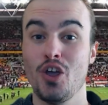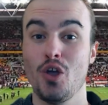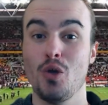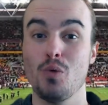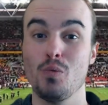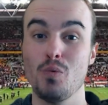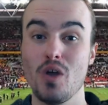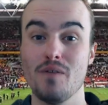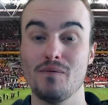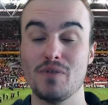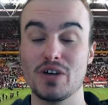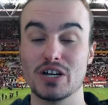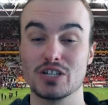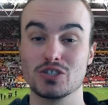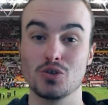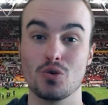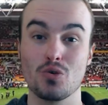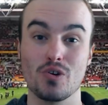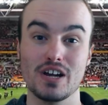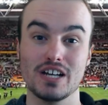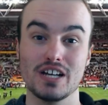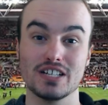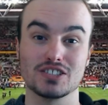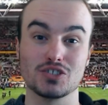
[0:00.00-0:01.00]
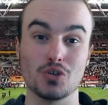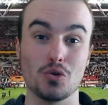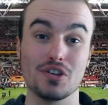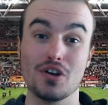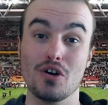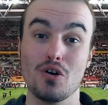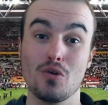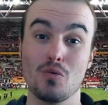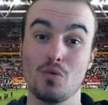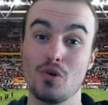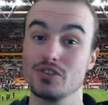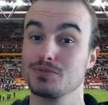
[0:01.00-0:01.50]
who were victorious,
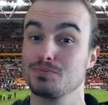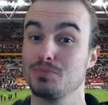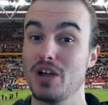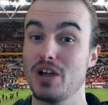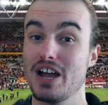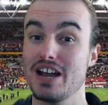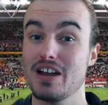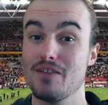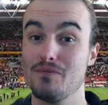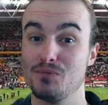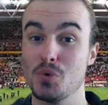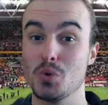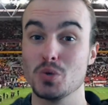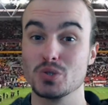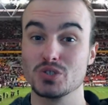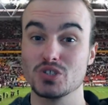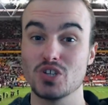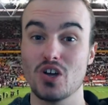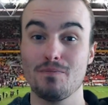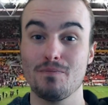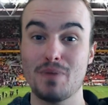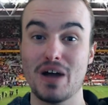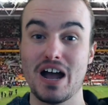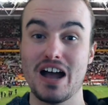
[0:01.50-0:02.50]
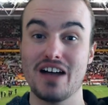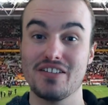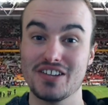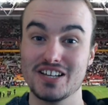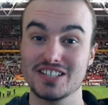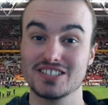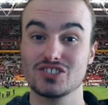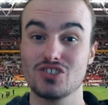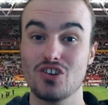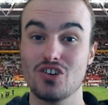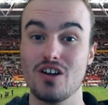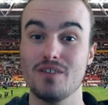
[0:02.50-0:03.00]
although it was played at Forsyth Bar.
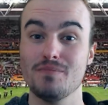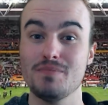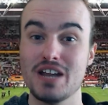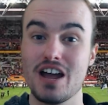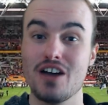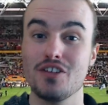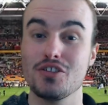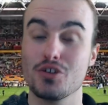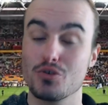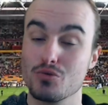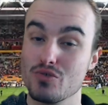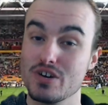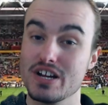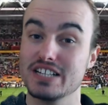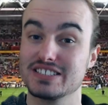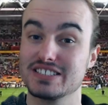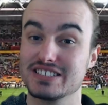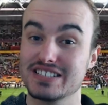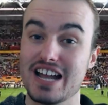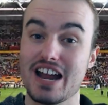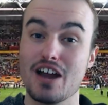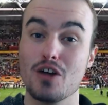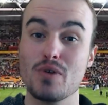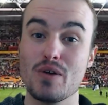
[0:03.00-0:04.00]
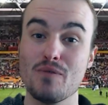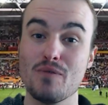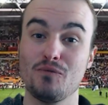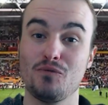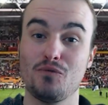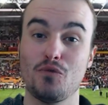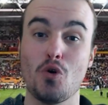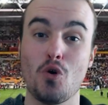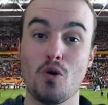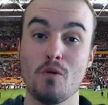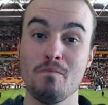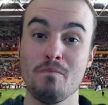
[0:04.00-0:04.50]
This time now, the Reds, they are in
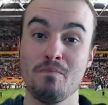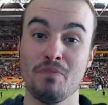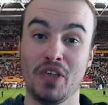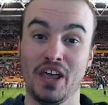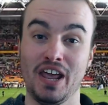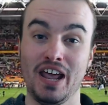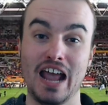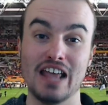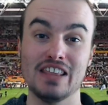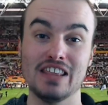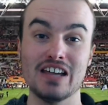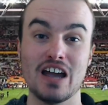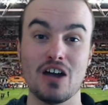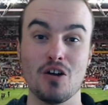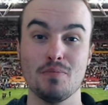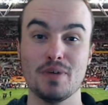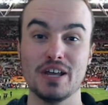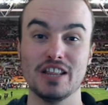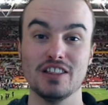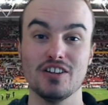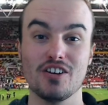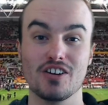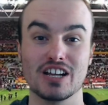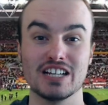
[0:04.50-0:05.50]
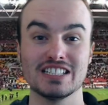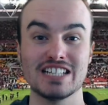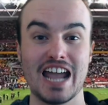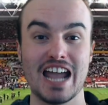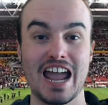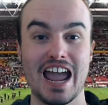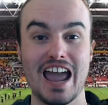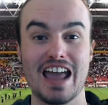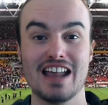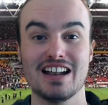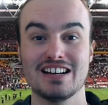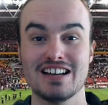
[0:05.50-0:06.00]
form, and they will be looking to
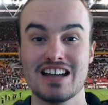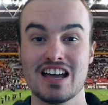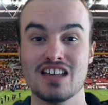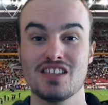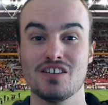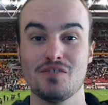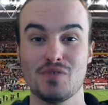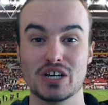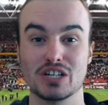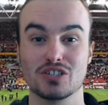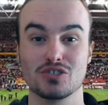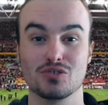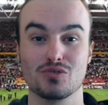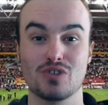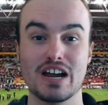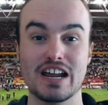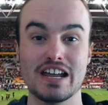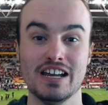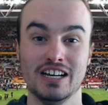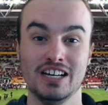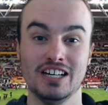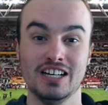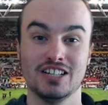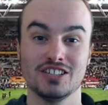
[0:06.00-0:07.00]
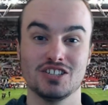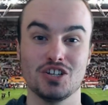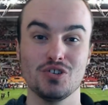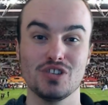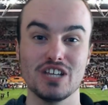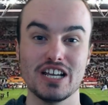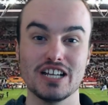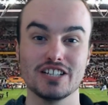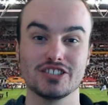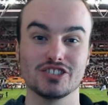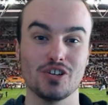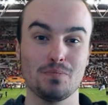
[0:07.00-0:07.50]
add another victory to
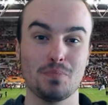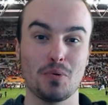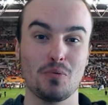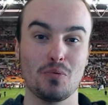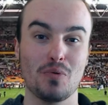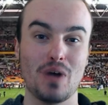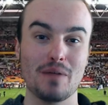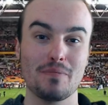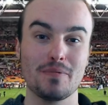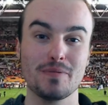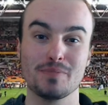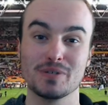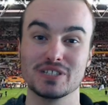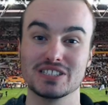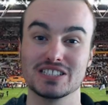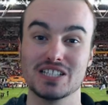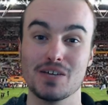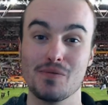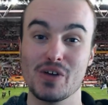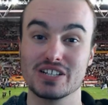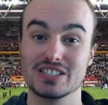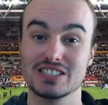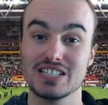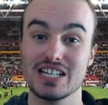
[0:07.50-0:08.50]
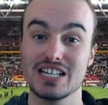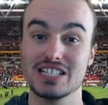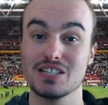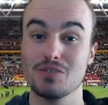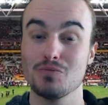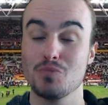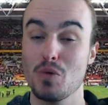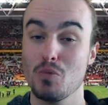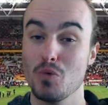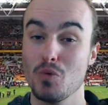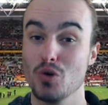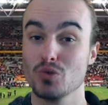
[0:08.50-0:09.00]
their Super Rugby Pacific season.
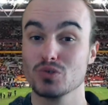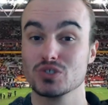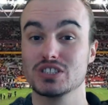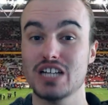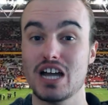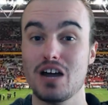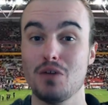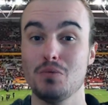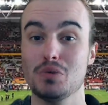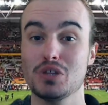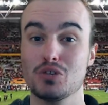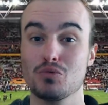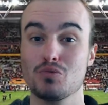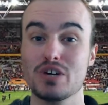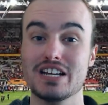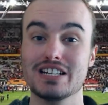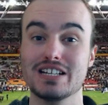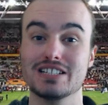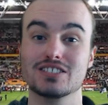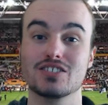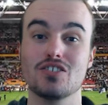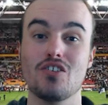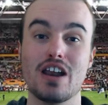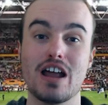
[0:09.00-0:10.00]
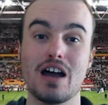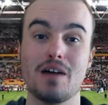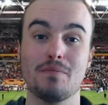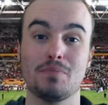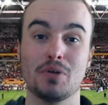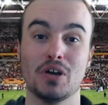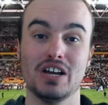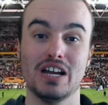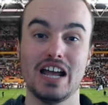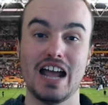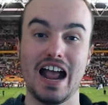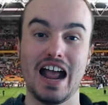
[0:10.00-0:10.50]
We will start with the Reds lineup,
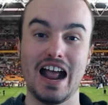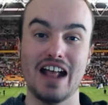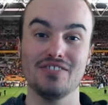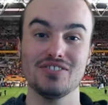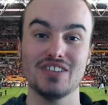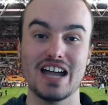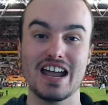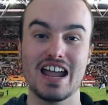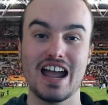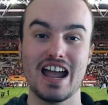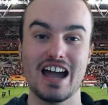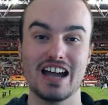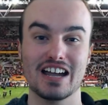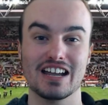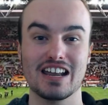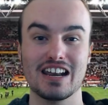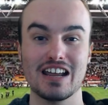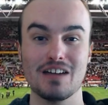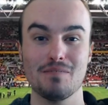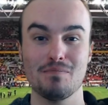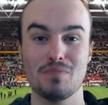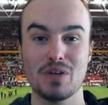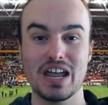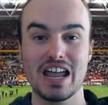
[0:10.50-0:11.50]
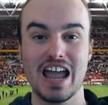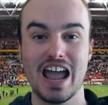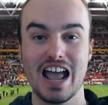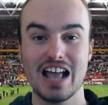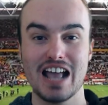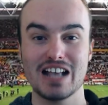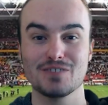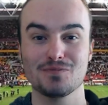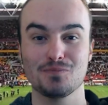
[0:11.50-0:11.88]
and they are going to be as